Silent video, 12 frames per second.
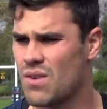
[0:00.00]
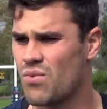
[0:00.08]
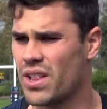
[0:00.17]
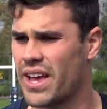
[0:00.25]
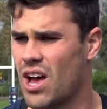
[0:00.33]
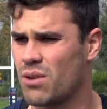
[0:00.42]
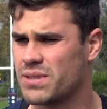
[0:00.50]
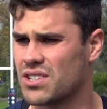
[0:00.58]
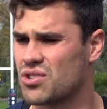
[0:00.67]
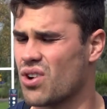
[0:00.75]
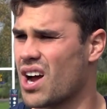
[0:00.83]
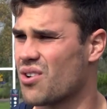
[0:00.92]
It really helps our
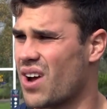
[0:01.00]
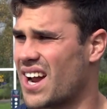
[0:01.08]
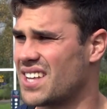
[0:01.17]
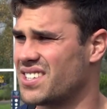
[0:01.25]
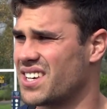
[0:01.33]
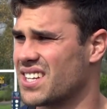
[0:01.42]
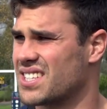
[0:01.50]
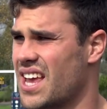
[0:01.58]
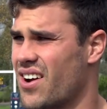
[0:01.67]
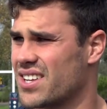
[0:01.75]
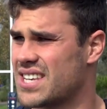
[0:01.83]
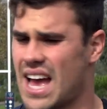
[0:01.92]
strike rate. As you can see,
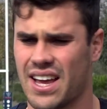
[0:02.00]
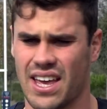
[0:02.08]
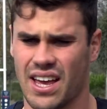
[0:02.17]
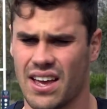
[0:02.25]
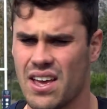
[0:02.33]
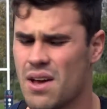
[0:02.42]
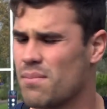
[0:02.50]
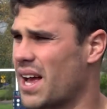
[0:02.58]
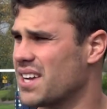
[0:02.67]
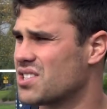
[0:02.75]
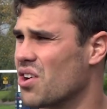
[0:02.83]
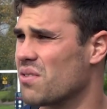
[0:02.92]
our attacking
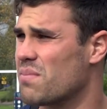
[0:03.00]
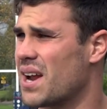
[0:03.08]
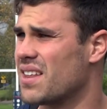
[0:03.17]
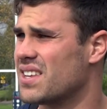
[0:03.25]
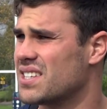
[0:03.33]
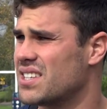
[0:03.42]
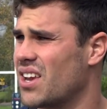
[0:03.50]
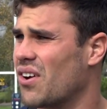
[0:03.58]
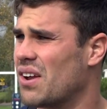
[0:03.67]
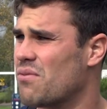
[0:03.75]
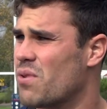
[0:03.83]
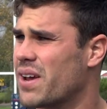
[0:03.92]
play has gotten better this year,
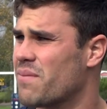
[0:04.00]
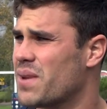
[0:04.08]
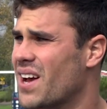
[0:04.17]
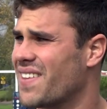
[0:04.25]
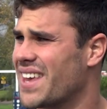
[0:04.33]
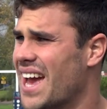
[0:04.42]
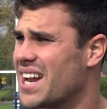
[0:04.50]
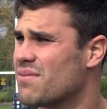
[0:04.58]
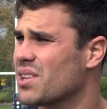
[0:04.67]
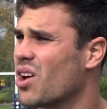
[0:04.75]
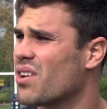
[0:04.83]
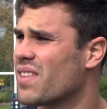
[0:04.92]
and if we can be on the end of
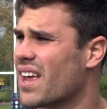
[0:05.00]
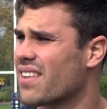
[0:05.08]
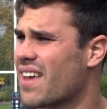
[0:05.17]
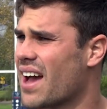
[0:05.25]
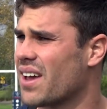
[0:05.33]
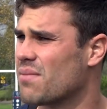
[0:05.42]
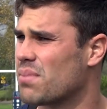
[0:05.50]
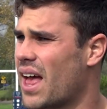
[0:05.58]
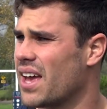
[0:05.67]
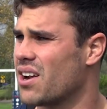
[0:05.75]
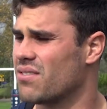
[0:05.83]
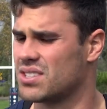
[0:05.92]
a lot of that attacking
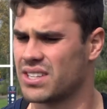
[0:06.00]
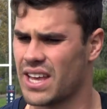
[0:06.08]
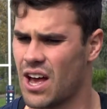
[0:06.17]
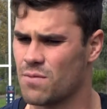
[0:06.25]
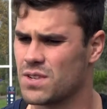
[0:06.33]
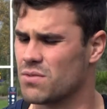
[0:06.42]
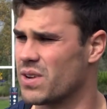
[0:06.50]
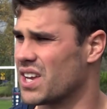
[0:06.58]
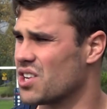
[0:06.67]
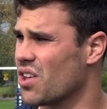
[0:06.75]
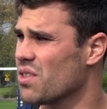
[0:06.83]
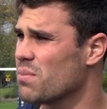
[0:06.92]
play, it obviously helps if we
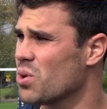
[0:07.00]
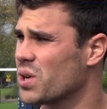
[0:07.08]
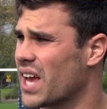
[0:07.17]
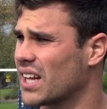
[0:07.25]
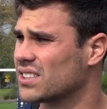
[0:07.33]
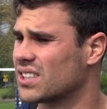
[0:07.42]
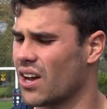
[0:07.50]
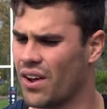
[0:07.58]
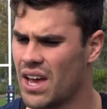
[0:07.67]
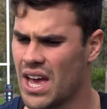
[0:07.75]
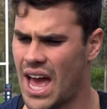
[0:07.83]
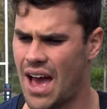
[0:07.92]
can dot the ball down. So
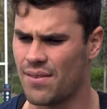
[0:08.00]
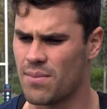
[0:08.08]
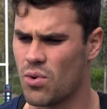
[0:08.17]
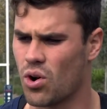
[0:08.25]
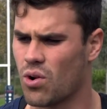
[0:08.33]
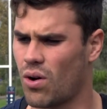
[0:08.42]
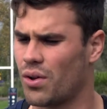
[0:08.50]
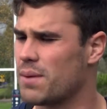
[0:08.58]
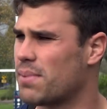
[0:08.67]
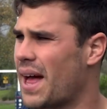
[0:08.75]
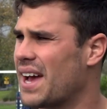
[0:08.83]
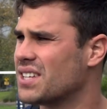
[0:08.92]
having more quality
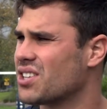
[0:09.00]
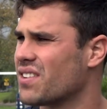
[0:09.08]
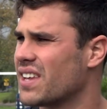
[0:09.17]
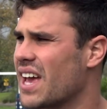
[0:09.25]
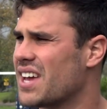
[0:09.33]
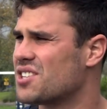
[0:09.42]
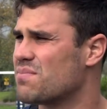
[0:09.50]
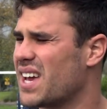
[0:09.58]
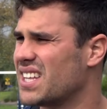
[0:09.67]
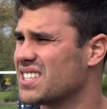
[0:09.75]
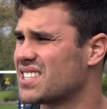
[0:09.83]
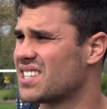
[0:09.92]
players on the edge
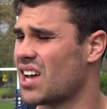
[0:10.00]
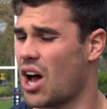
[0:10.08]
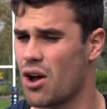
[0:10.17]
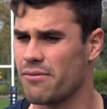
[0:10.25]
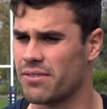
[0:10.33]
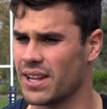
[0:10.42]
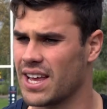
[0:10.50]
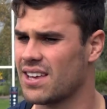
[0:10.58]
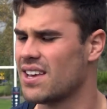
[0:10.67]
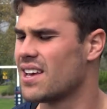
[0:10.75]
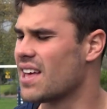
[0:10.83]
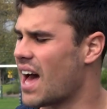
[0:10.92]
means hopefully
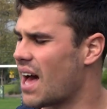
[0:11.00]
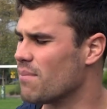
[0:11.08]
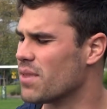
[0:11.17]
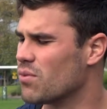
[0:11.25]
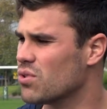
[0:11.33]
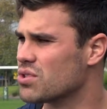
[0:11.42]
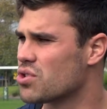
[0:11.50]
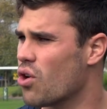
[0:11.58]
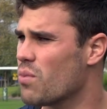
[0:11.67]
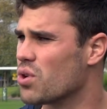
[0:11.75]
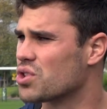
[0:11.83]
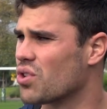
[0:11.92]
um, that we'll score
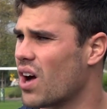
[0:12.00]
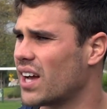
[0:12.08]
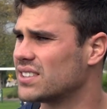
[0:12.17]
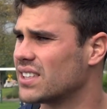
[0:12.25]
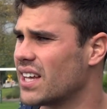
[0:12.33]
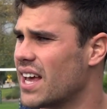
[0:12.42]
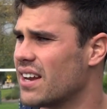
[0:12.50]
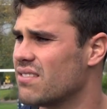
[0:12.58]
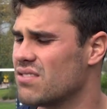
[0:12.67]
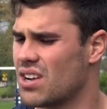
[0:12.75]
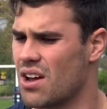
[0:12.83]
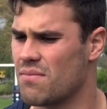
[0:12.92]
more tries and, and,
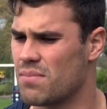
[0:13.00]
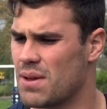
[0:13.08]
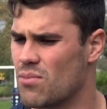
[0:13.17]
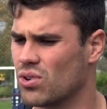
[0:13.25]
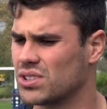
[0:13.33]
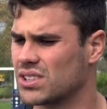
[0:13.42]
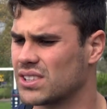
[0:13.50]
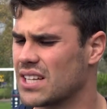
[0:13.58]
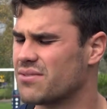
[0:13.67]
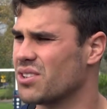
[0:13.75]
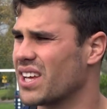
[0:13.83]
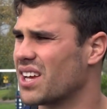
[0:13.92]
you know be more
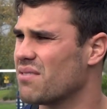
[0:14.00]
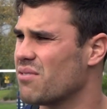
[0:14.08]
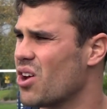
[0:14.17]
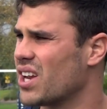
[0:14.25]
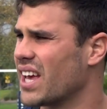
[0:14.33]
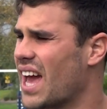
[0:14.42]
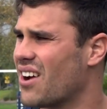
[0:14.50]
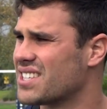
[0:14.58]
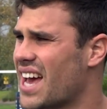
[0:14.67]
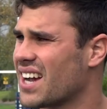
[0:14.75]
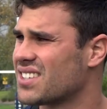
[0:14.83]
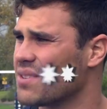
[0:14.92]
successful in converting our
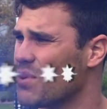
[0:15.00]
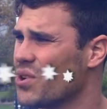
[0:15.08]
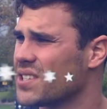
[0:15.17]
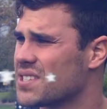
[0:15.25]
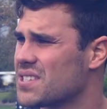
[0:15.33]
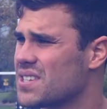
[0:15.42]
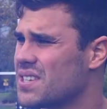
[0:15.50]
attack to points.